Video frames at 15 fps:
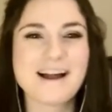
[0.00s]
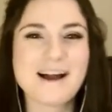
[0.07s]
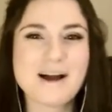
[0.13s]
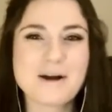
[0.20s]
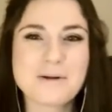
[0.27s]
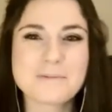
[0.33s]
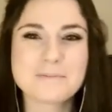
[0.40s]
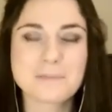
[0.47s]

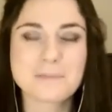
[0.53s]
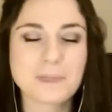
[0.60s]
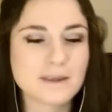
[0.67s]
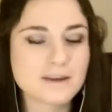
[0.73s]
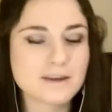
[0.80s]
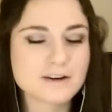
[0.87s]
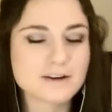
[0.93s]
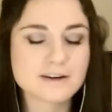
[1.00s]
Um,
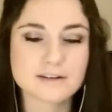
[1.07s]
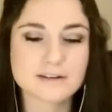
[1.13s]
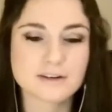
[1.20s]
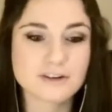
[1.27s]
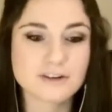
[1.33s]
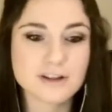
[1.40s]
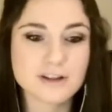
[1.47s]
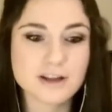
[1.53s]
you're,
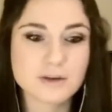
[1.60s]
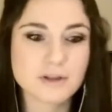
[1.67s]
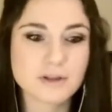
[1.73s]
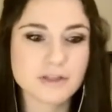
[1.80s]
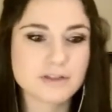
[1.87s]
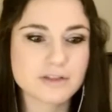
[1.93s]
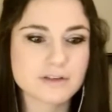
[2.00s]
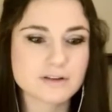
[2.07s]
you're dealing
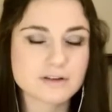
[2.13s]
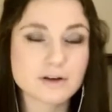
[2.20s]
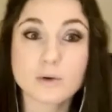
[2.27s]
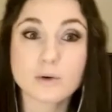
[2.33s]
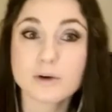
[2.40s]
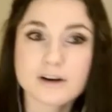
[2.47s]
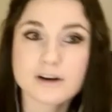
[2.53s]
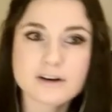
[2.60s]
with
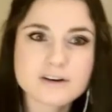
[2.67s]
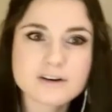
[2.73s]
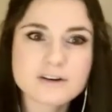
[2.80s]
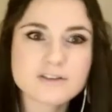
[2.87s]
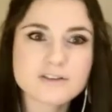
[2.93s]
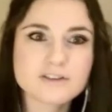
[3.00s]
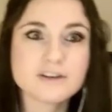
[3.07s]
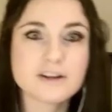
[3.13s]

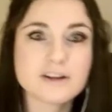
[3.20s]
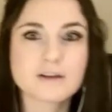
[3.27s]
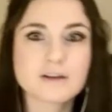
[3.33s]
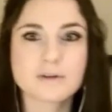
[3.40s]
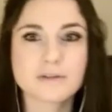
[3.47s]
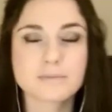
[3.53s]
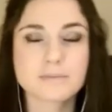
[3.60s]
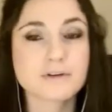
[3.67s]
coworkers, you're dealing
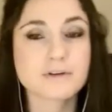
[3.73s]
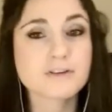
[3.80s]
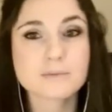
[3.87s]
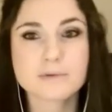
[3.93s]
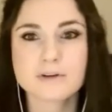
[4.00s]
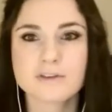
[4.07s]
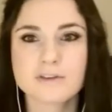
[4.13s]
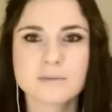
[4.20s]
with
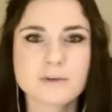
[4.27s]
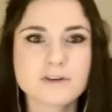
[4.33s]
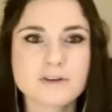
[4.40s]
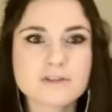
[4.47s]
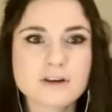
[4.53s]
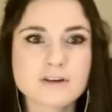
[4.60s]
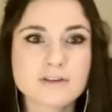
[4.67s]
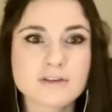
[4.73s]
principals,
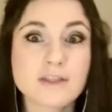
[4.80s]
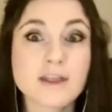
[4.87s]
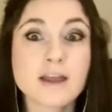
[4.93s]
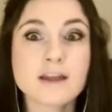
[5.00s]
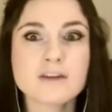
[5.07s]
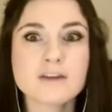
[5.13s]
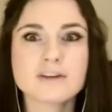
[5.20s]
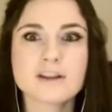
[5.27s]
administrators, and
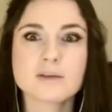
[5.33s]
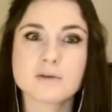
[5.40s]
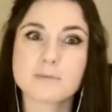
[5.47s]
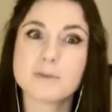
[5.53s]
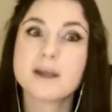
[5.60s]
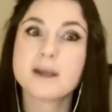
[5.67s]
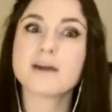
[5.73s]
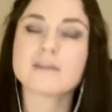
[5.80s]
then you're dealing with
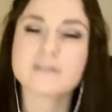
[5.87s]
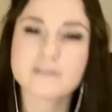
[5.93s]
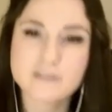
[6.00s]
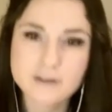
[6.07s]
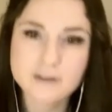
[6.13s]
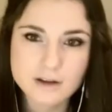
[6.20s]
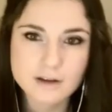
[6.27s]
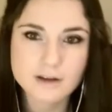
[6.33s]
parents,
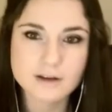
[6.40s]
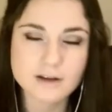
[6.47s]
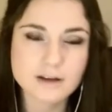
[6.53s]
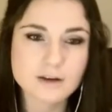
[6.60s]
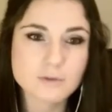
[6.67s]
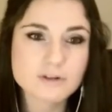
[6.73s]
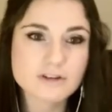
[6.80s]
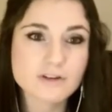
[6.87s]

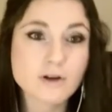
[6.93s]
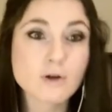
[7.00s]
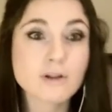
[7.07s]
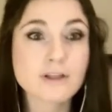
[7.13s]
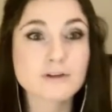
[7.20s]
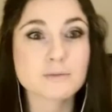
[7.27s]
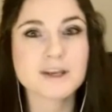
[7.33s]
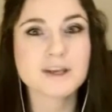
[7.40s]
you know, which is a whole
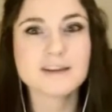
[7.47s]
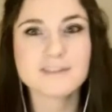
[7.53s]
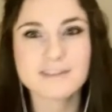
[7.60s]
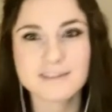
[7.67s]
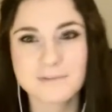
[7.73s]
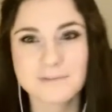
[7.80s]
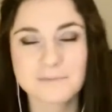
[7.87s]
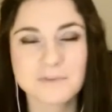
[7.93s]
other
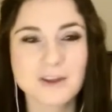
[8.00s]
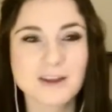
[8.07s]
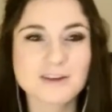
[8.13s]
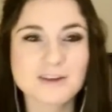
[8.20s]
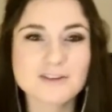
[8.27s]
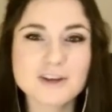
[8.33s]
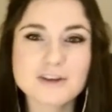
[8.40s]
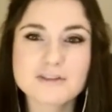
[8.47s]
beast.
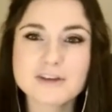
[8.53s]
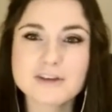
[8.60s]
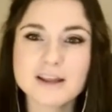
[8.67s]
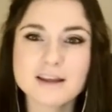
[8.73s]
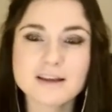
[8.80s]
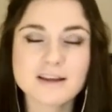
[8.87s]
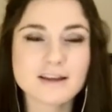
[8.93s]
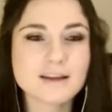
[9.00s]
So you
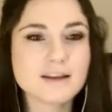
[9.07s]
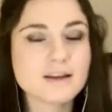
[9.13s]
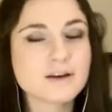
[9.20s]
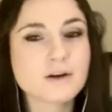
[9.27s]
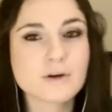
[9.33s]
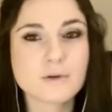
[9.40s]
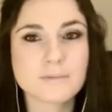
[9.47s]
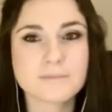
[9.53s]
really, you
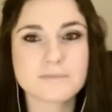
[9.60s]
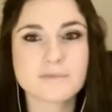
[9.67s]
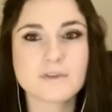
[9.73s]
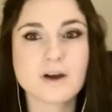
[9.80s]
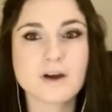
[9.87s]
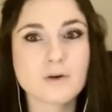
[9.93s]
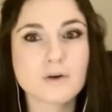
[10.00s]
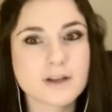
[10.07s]
know,
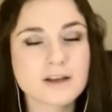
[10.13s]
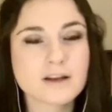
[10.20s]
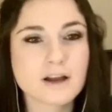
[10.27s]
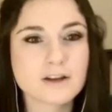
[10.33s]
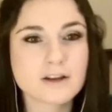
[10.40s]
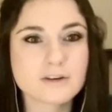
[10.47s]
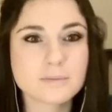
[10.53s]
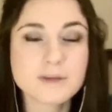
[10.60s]
hone in on
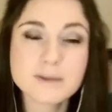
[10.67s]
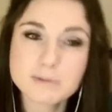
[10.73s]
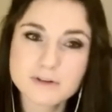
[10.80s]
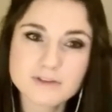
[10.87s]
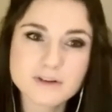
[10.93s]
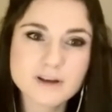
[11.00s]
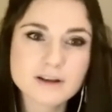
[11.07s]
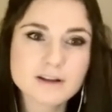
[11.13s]
your people
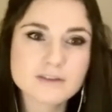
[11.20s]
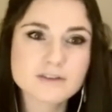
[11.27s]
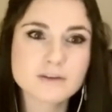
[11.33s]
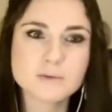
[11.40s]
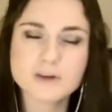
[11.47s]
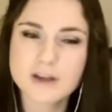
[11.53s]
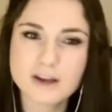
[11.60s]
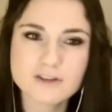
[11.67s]
skills,
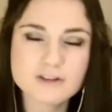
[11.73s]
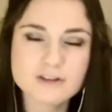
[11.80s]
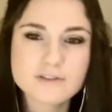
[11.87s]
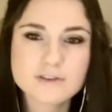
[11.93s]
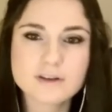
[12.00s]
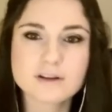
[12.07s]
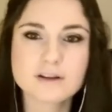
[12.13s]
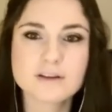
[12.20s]
communication
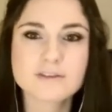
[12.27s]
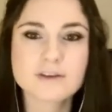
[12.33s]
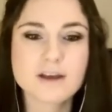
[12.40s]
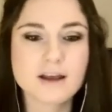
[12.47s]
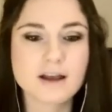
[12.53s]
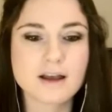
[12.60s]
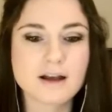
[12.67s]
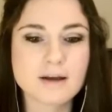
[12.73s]
skills,
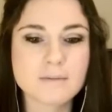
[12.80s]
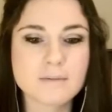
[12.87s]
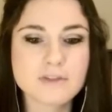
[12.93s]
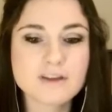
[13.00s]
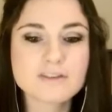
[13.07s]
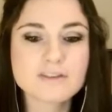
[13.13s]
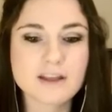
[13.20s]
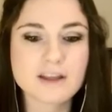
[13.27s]
um,
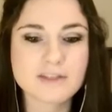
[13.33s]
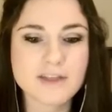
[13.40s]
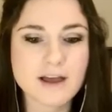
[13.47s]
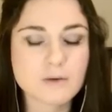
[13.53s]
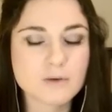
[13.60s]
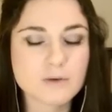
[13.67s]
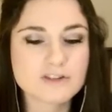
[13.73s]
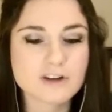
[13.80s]
things like
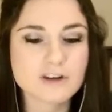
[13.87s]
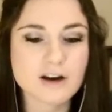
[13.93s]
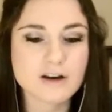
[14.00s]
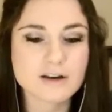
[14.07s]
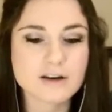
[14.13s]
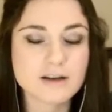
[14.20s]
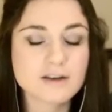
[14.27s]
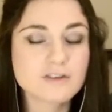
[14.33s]
that, which
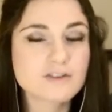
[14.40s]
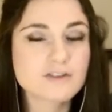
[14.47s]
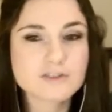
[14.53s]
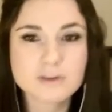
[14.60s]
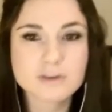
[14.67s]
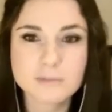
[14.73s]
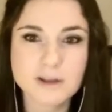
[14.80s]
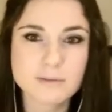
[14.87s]
are
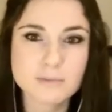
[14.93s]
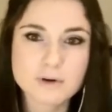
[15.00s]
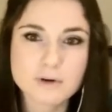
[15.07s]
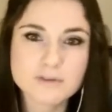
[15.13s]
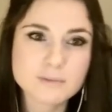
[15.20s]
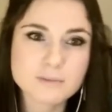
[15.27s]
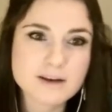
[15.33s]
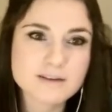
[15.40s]
extremely important
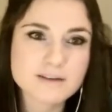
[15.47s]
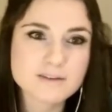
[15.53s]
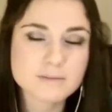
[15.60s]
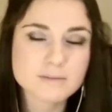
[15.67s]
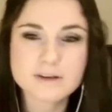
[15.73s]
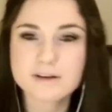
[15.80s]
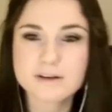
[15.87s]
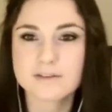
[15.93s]
for medicine
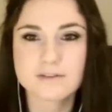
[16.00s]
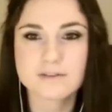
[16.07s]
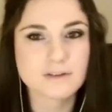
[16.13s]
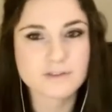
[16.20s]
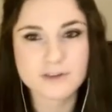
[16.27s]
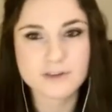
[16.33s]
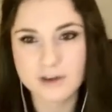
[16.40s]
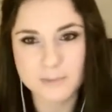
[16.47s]
because
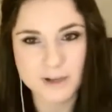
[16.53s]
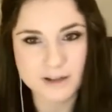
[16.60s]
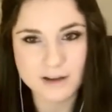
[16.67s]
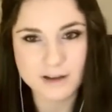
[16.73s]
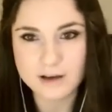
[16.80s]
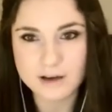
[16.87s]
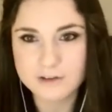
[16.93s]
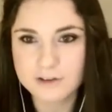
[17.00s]
if you're going to be a
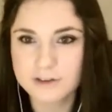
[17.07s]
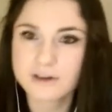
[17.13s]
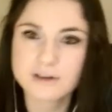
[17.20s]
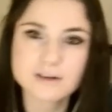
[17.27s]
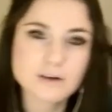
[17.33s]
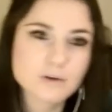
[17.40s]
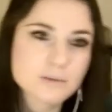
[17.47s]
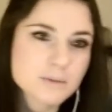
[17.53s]
doctor, you're going to
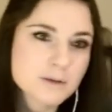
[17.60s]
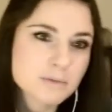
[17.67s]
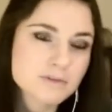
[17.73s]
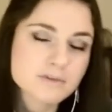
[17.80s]
deal with people